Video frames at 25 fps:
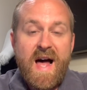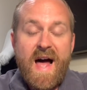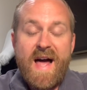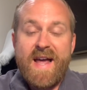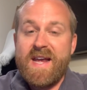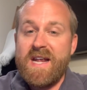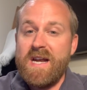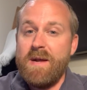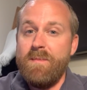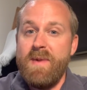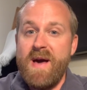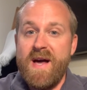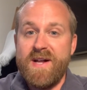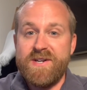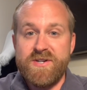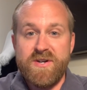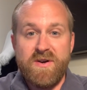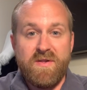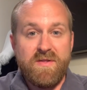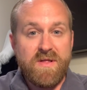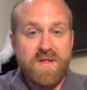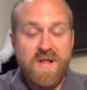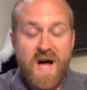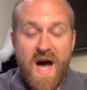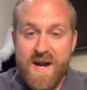I can imagine
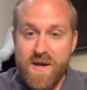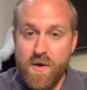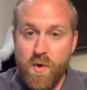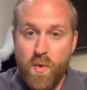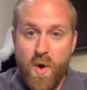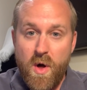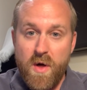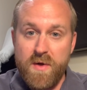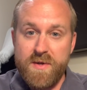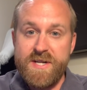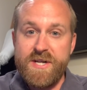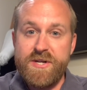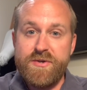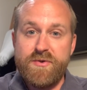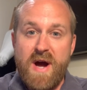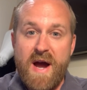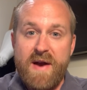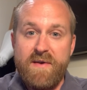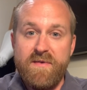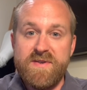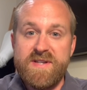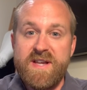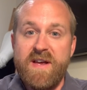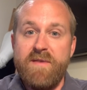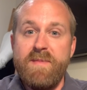a lot of quality
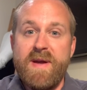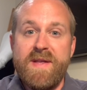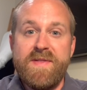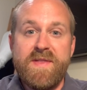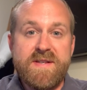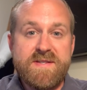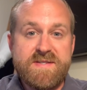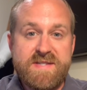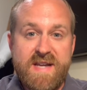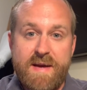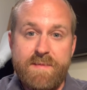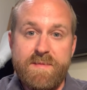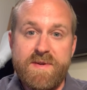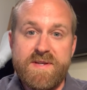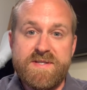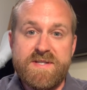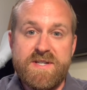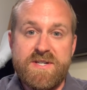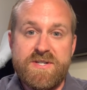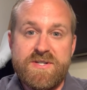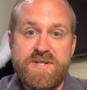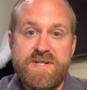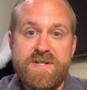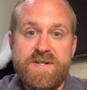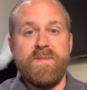drivers have made the same
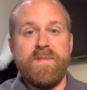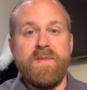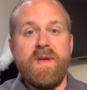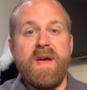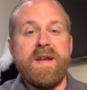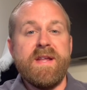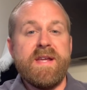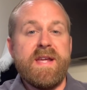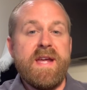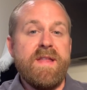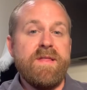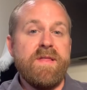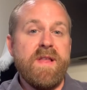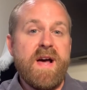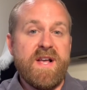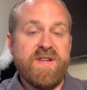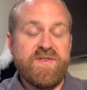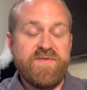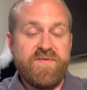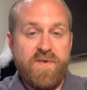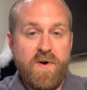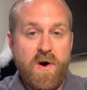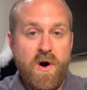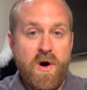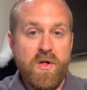decision. And again,
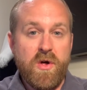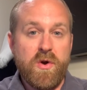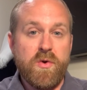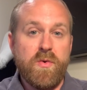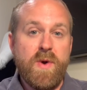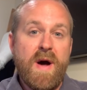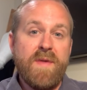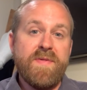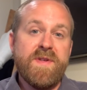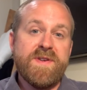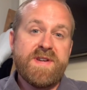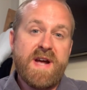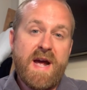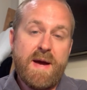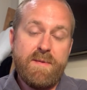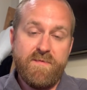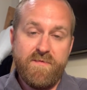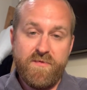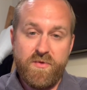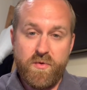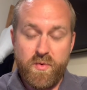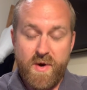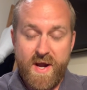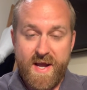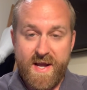last fall, around the time
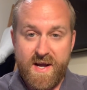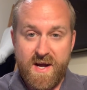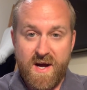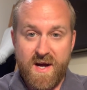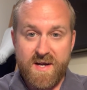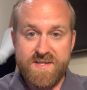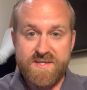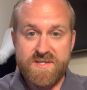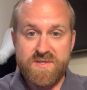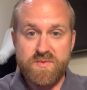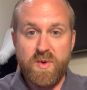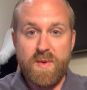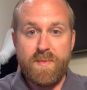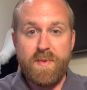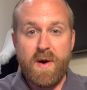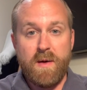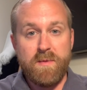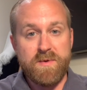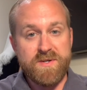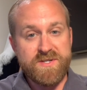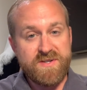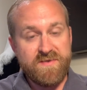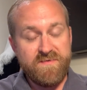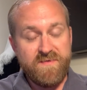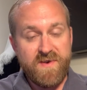of the rate cuts, we
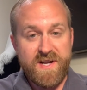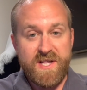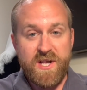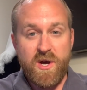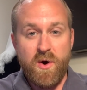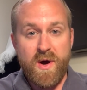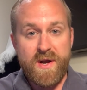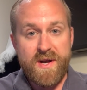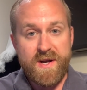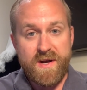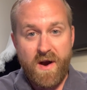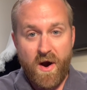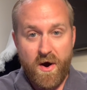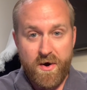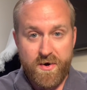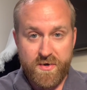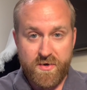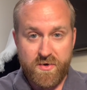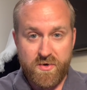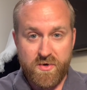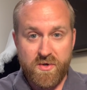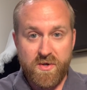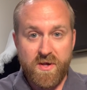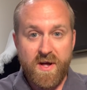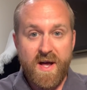published a video and an
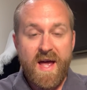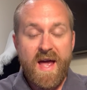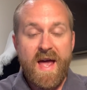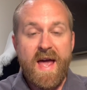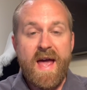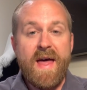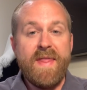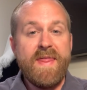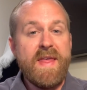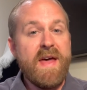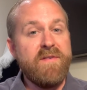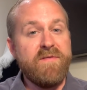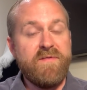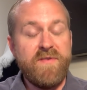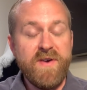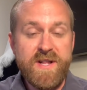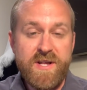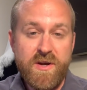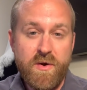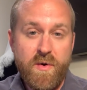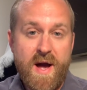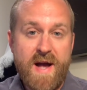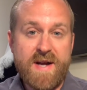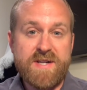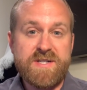article, and that
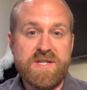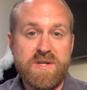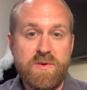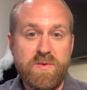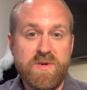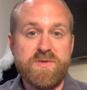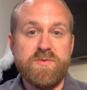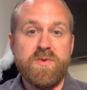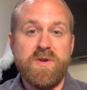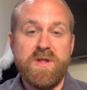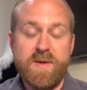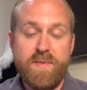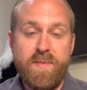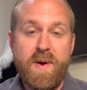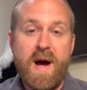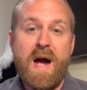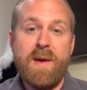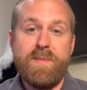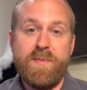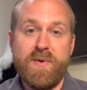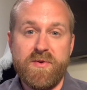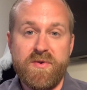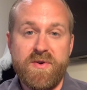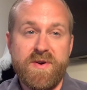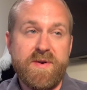video actually was really
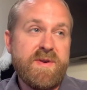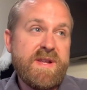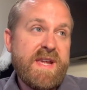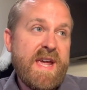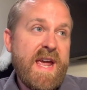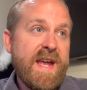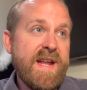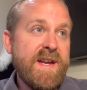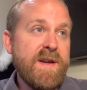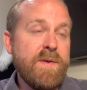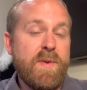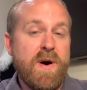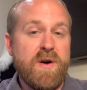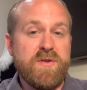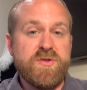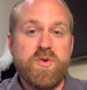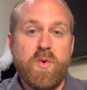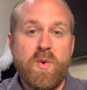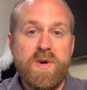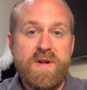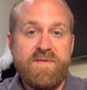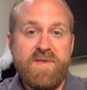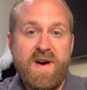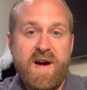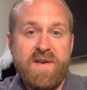popular. It gained about
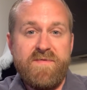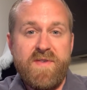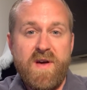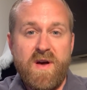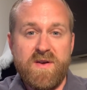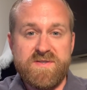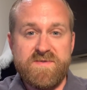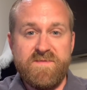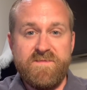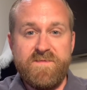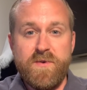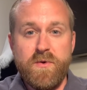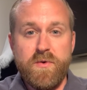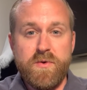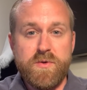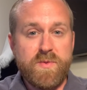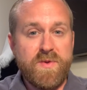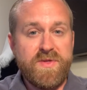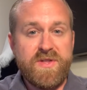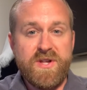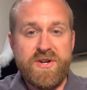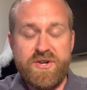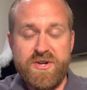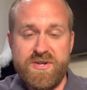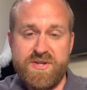25,000 views
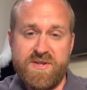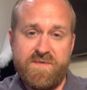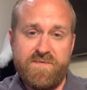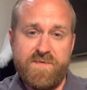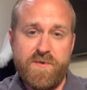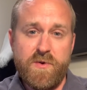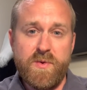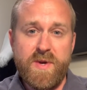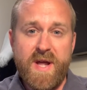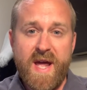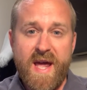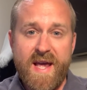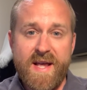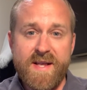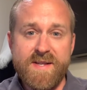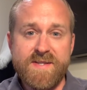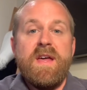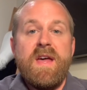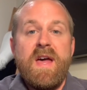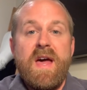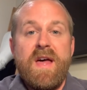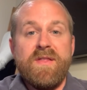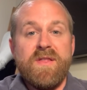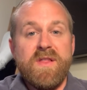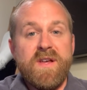within just a few
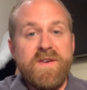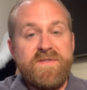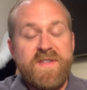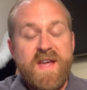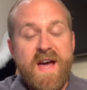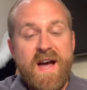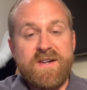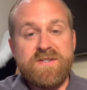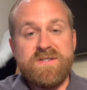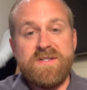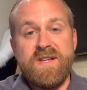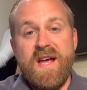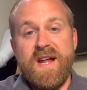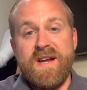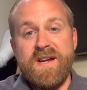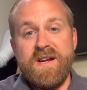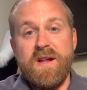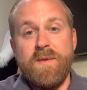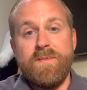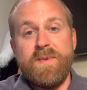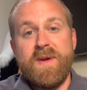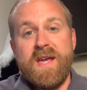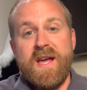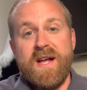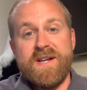days, and Lyft actually ended
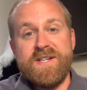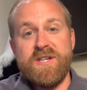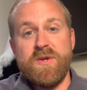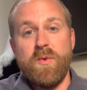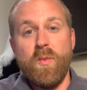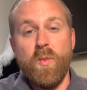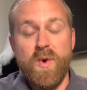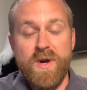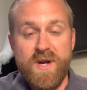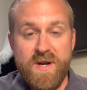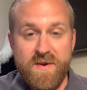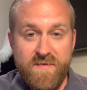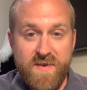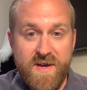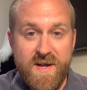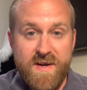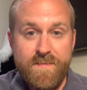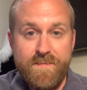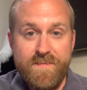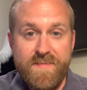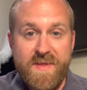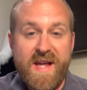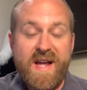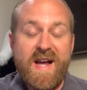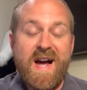up catching wind of
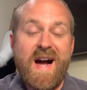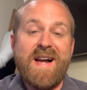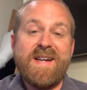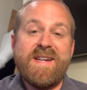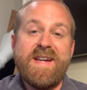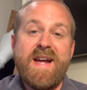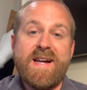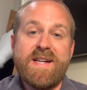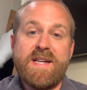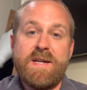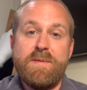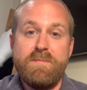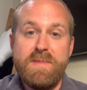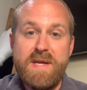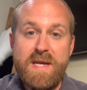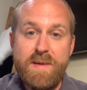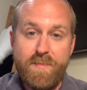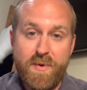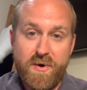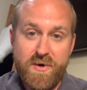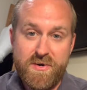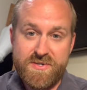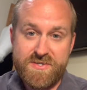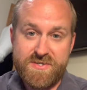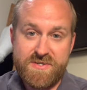it. They contacted me
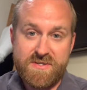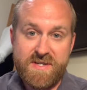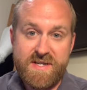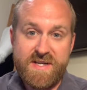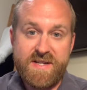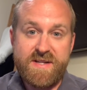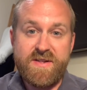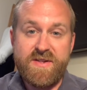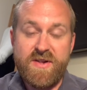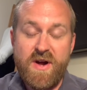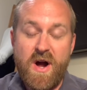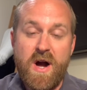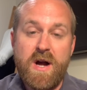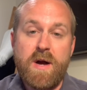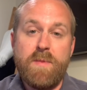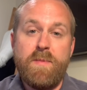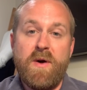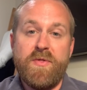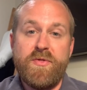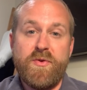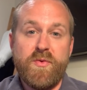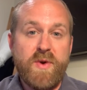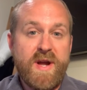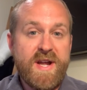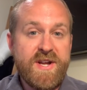personally to talk
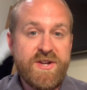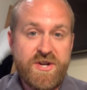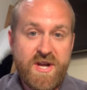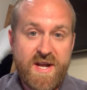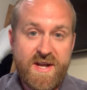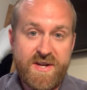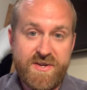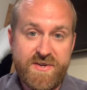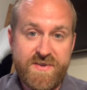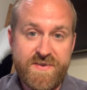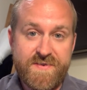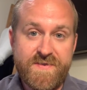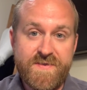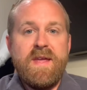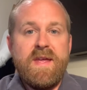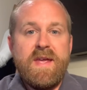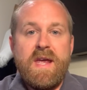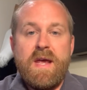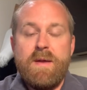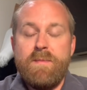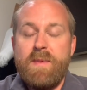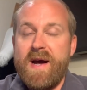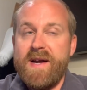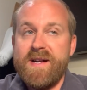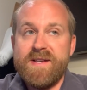about the rate changes.
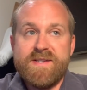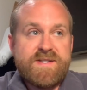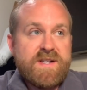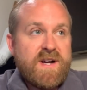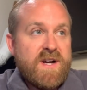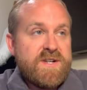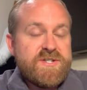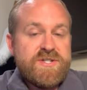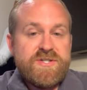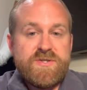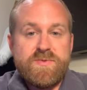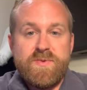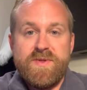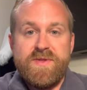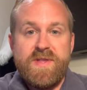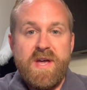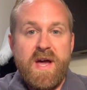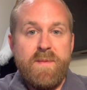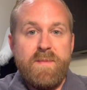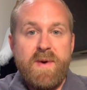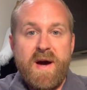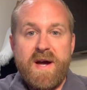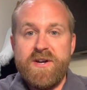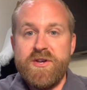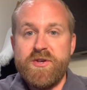In my discussions with
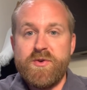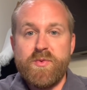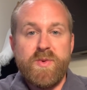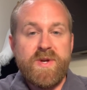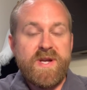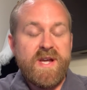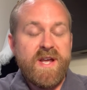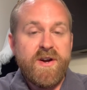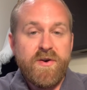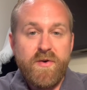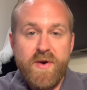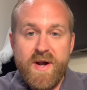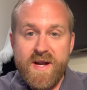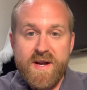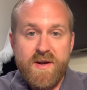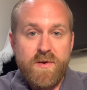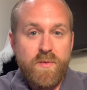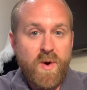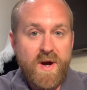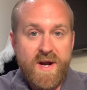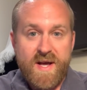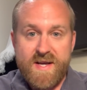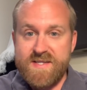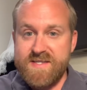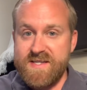them, I just reiterated
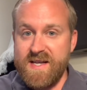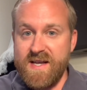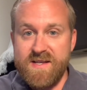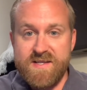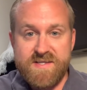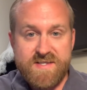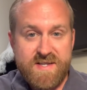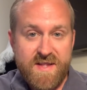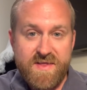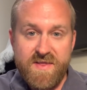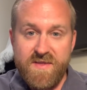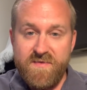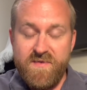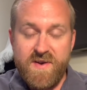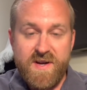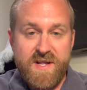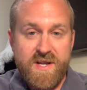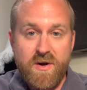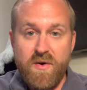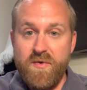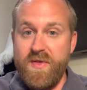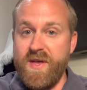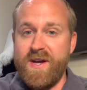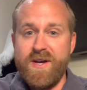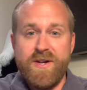what I said in the
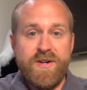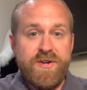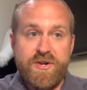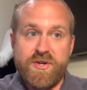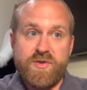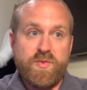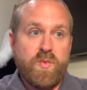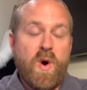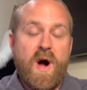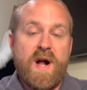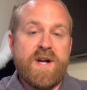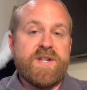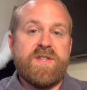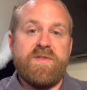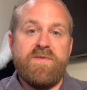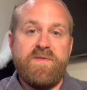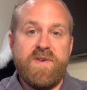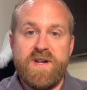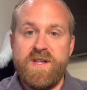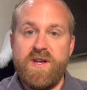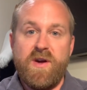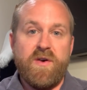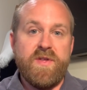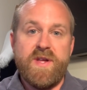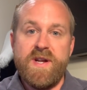video. They could have just watched the
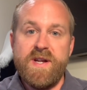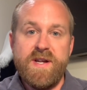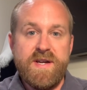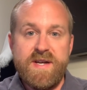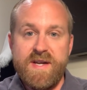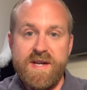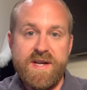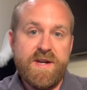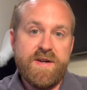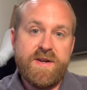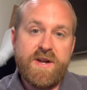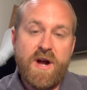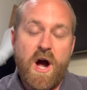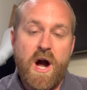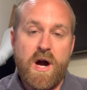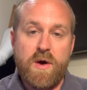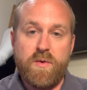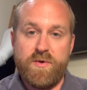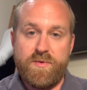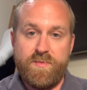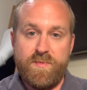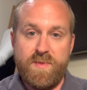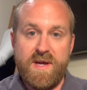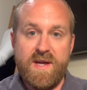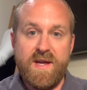video. They didn't need to talk
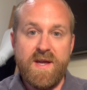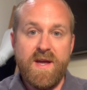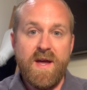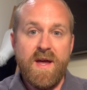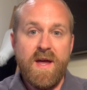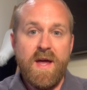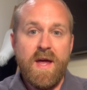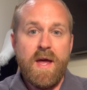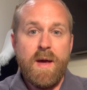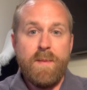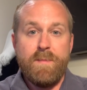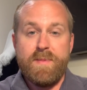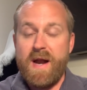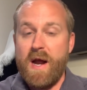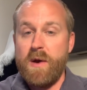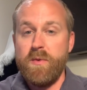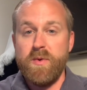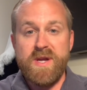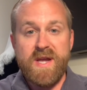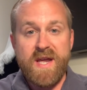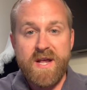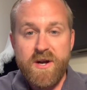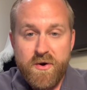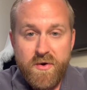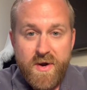with me, but I
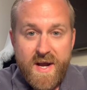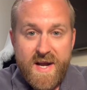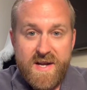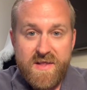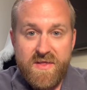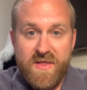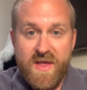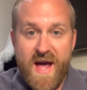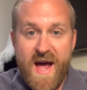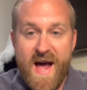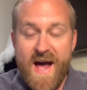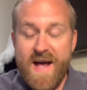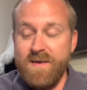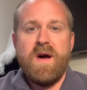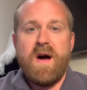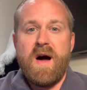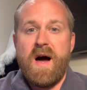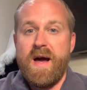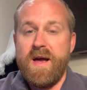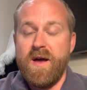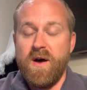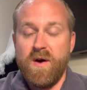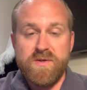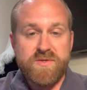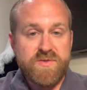reiterated that.
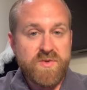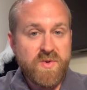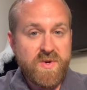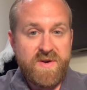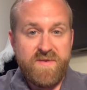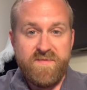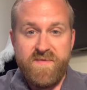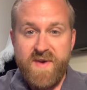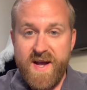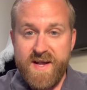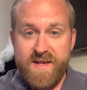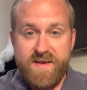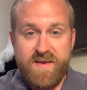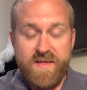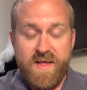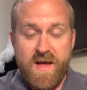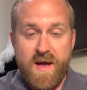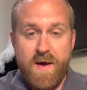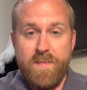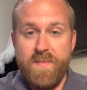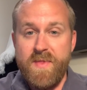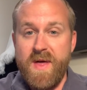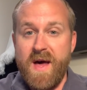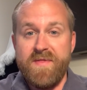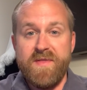I also conveyed to
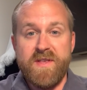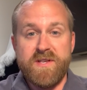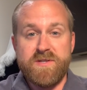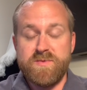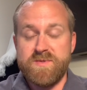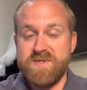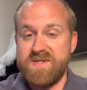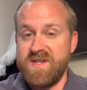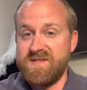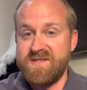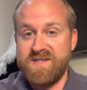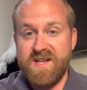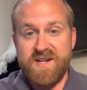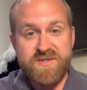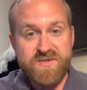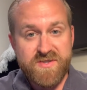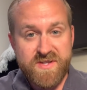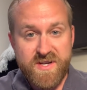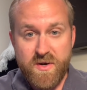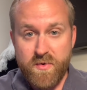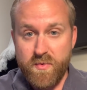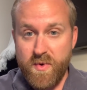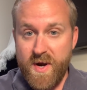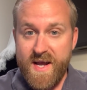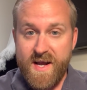them that this was
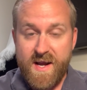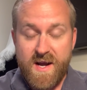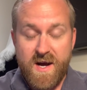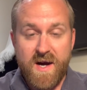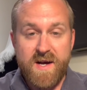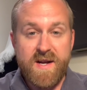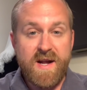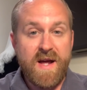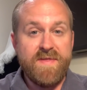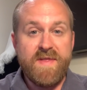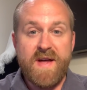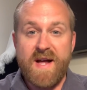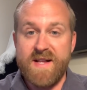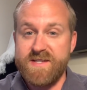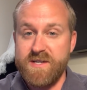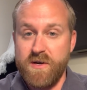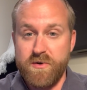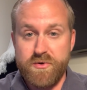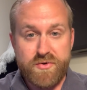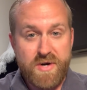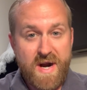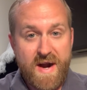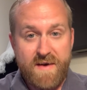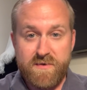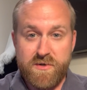essentially a rate cut, and that's how
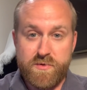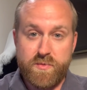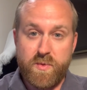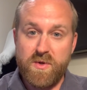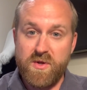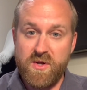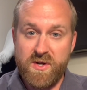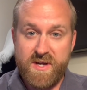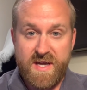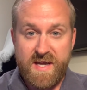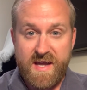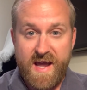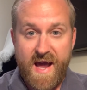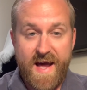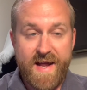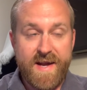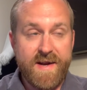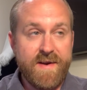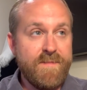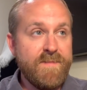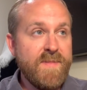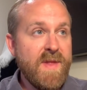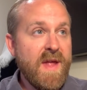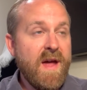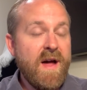drivers were looking at
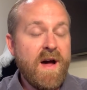it.